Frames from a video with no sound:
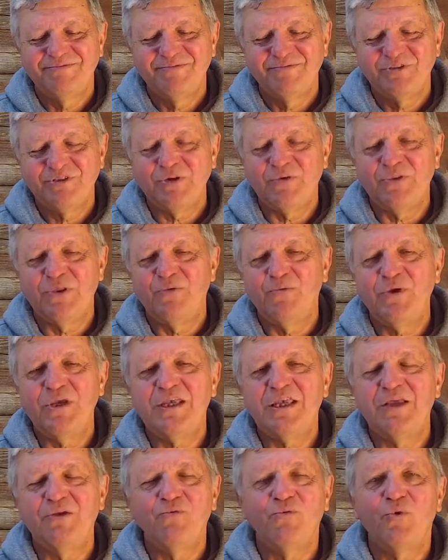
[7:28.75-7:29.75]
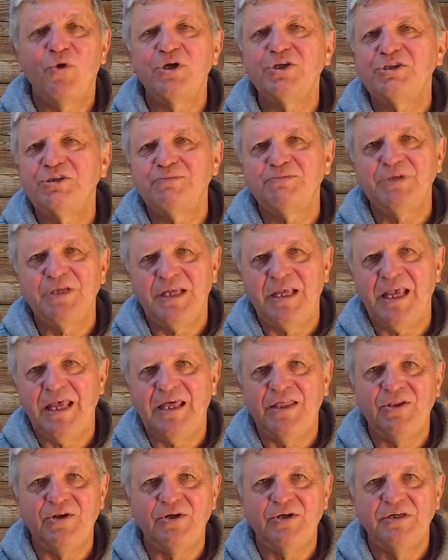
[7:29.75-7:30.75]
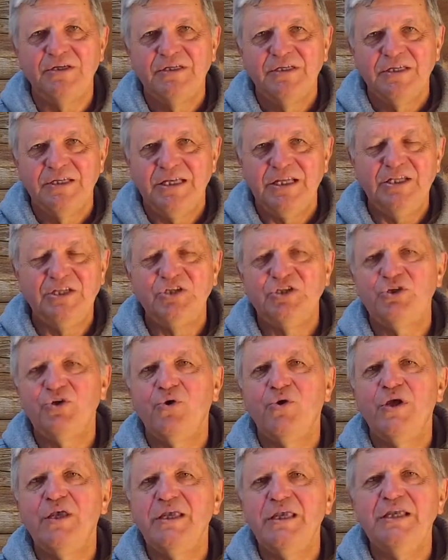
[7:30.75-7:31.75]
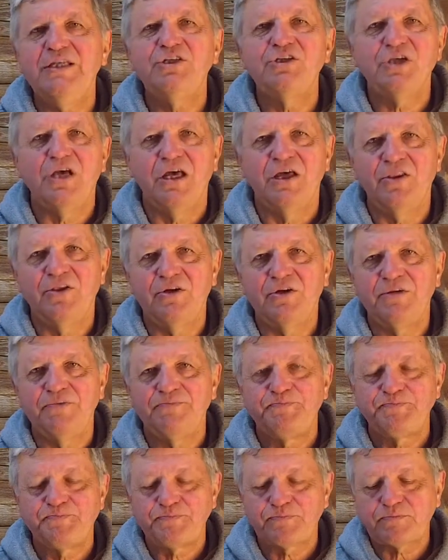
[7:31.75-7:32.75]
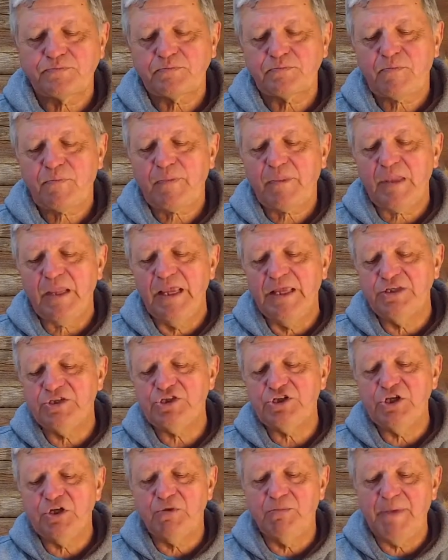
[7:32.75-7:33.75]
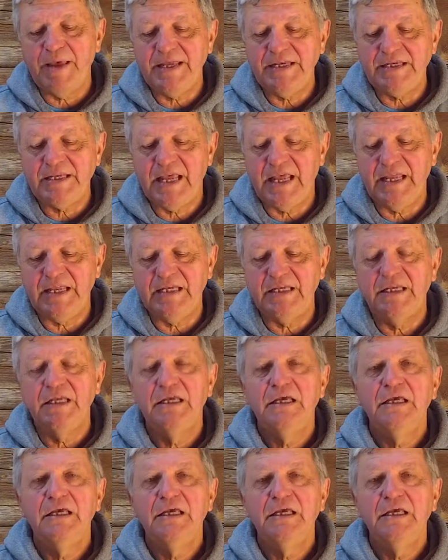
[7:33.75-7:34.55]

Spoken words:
so that we can worship together, enjoy each other, and still maintain